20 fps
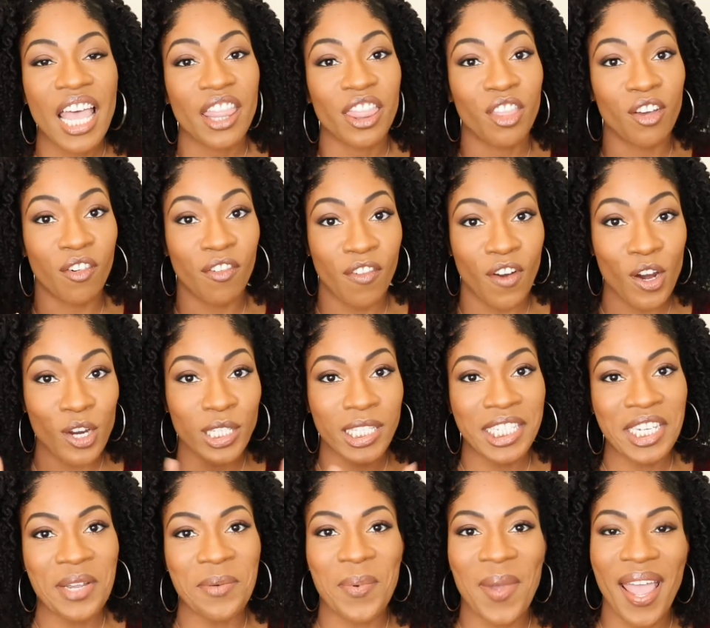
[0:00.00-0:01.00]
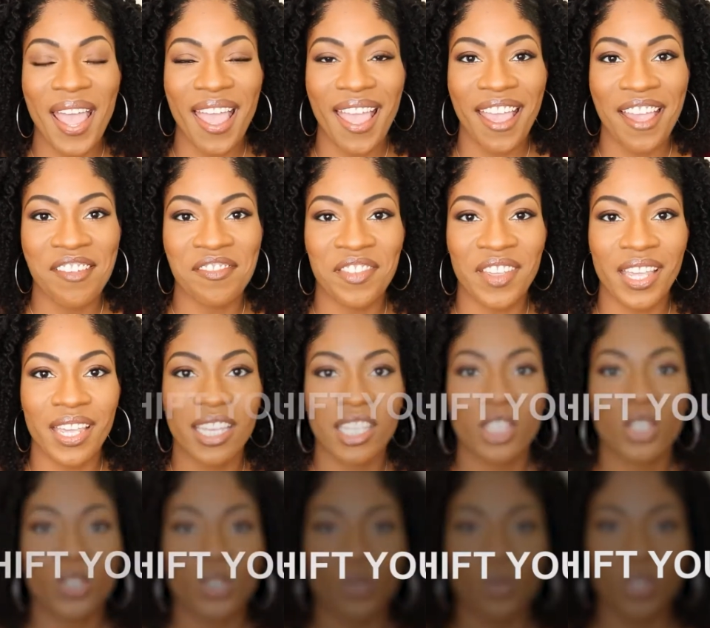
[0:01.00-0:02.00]
The first tip I have
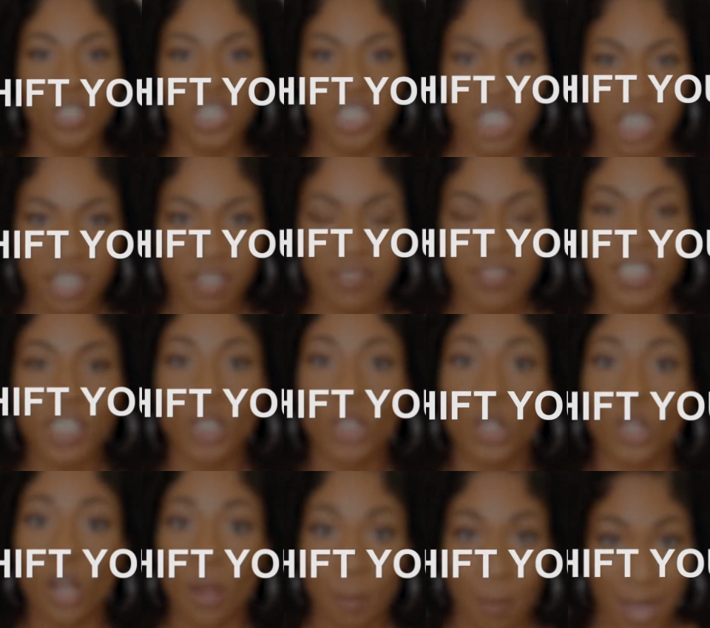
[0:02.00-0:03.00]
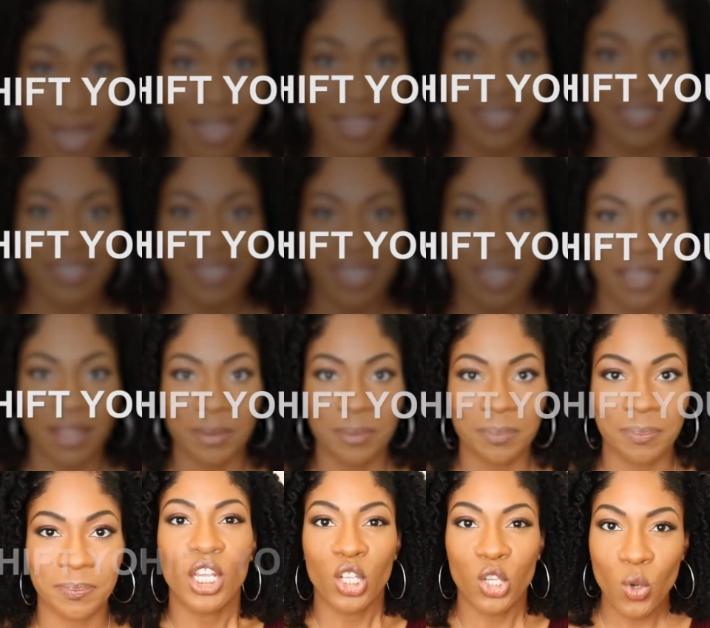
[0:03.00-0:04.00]
is to shift your mindset.
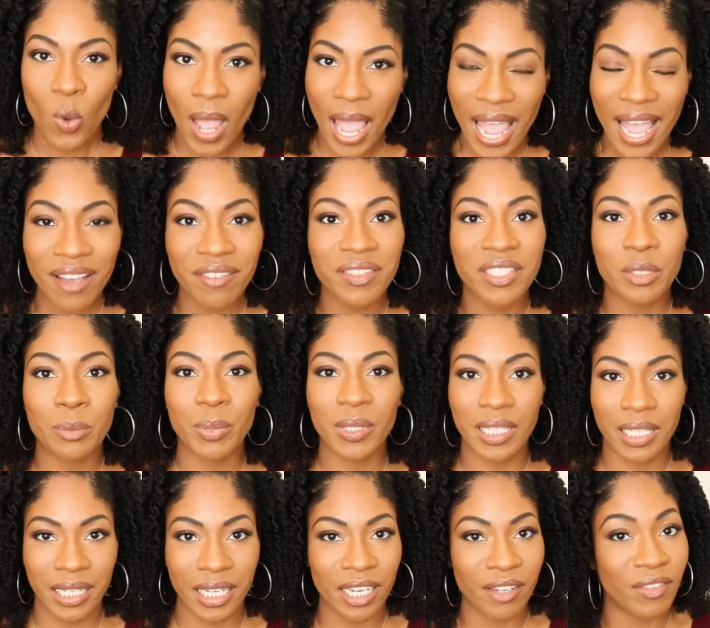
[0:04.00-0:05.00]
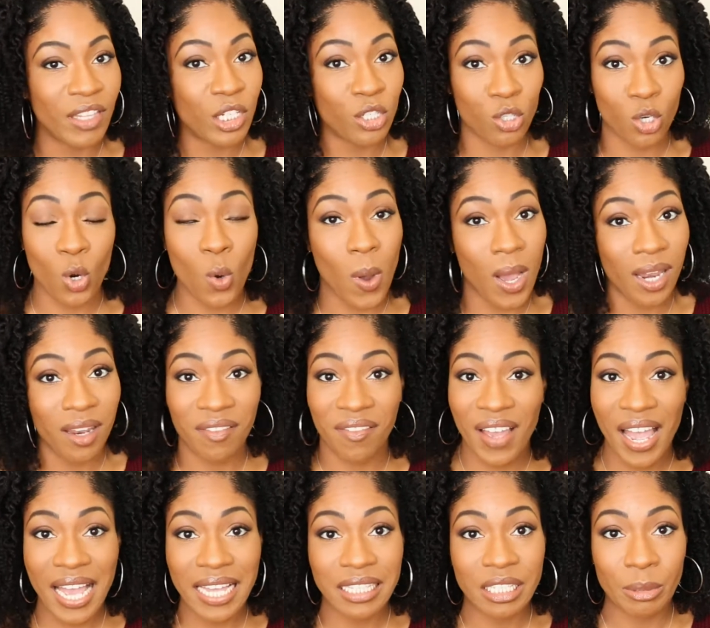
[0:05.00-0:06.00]
You have to believe that you're
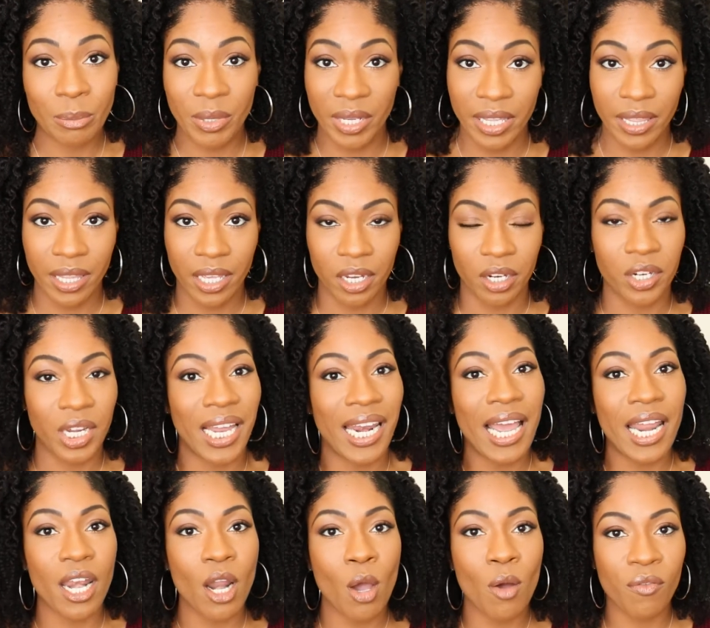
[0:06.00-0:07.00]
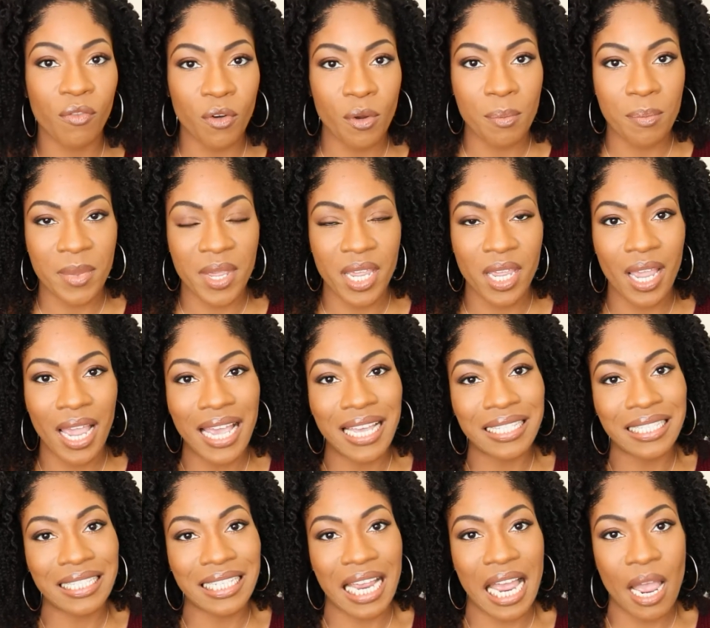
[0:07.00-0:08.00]
qualified to be there. And I know for me,
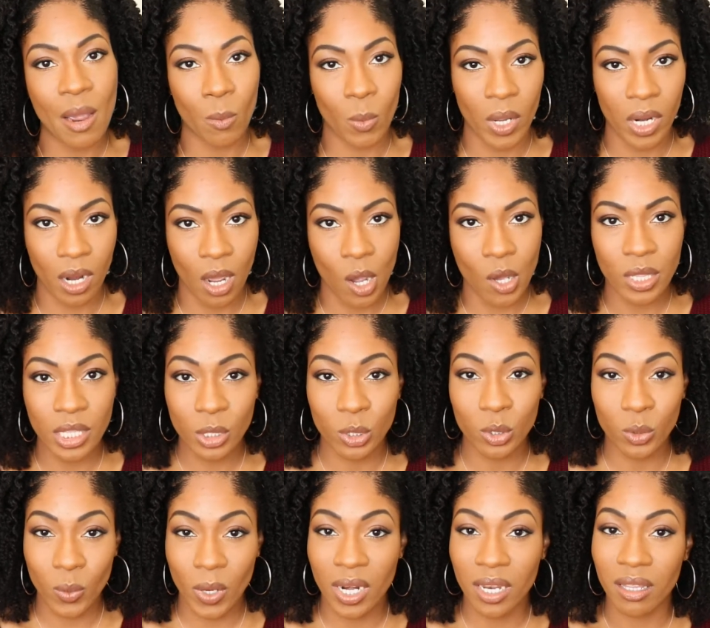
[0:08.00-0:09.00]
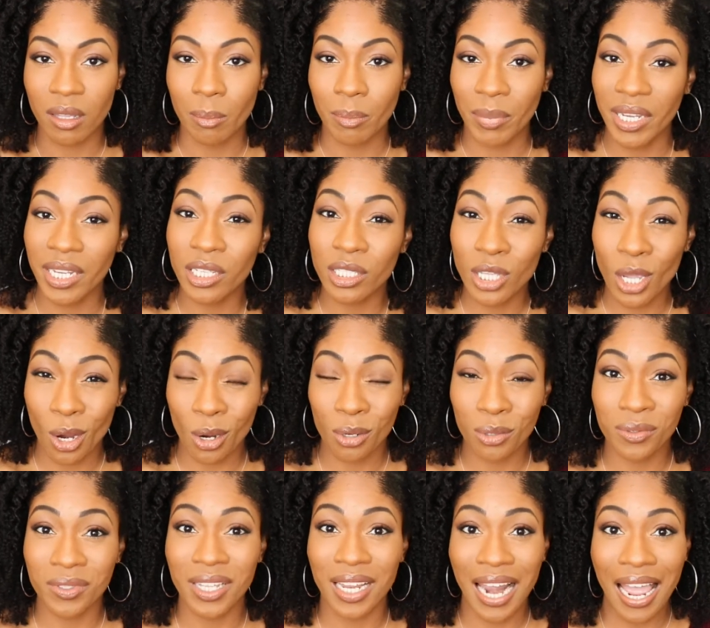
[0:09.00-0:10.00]
as time went on, this was one of the biggest
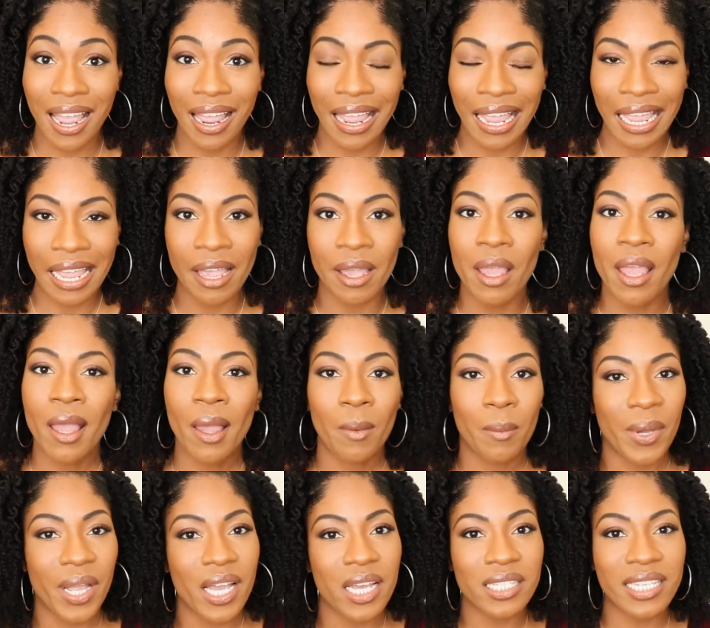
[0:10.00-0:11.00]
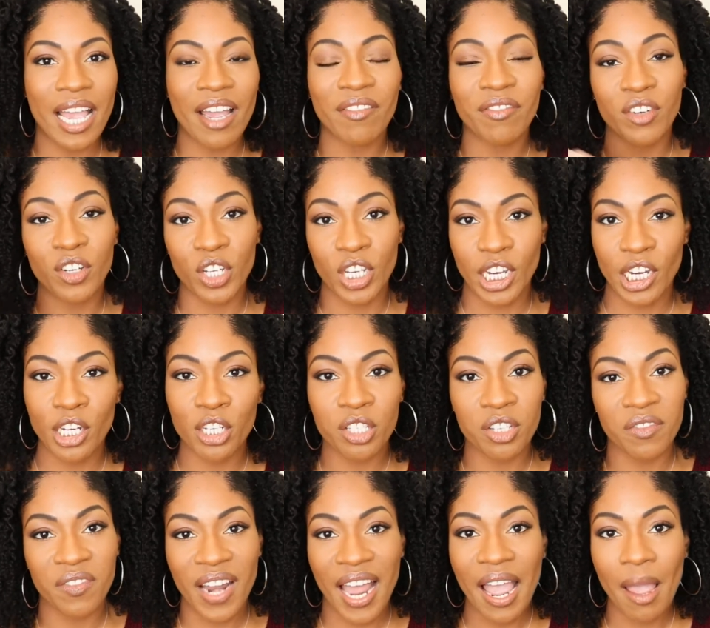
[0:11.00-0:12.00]
hurdles that I had because after years
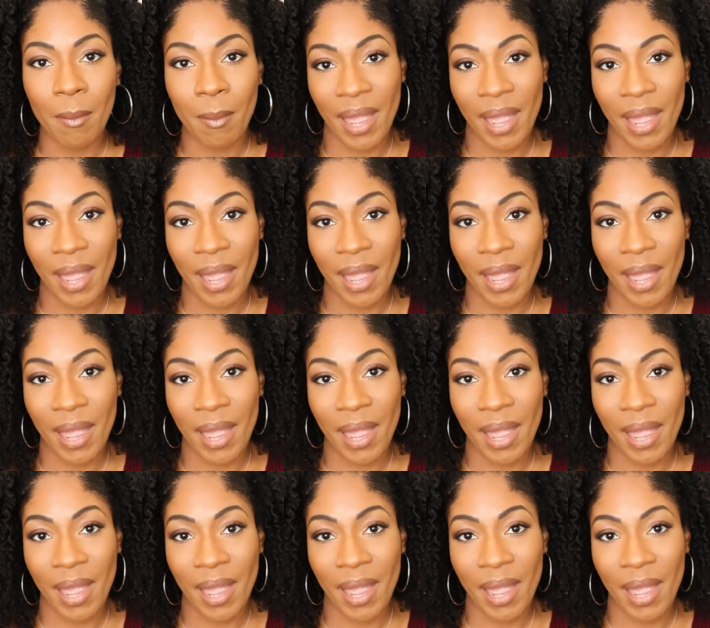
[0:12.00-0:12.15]
of not